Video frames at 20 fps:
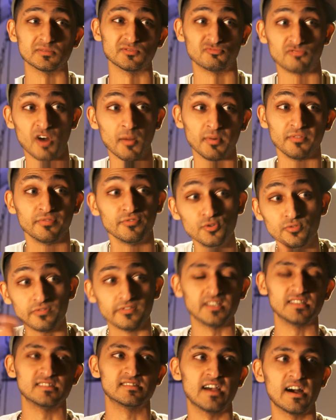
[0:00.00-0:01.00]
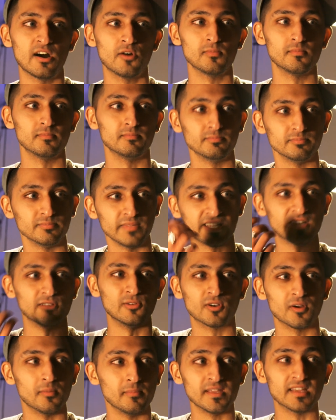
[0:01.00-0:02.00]
rub a few things out, make it
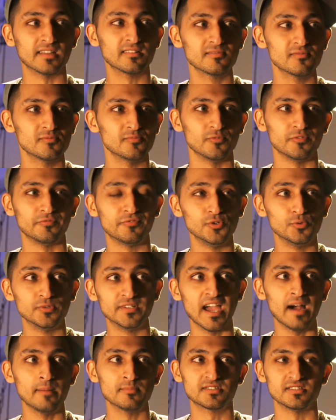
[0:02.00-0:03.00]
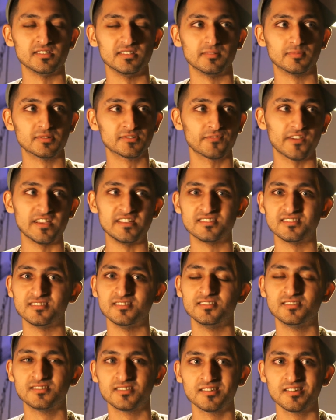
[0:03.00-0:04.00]
look a few gaps in the
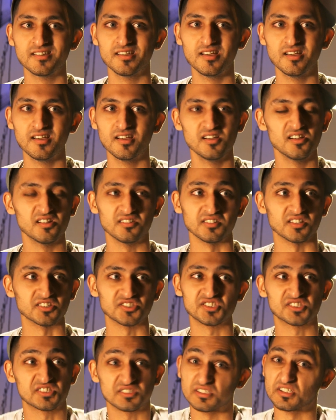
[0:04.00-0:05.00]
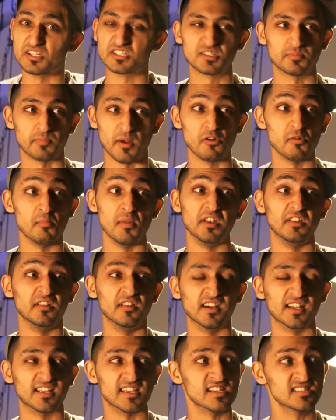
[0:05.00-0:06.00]
spaces. I'm just
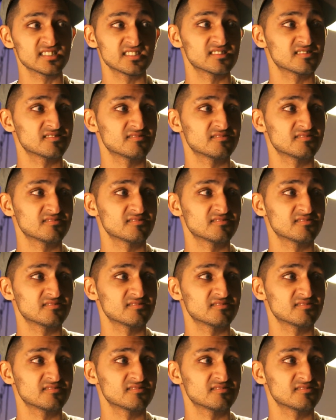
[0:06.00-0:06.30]
experimenting, I guess,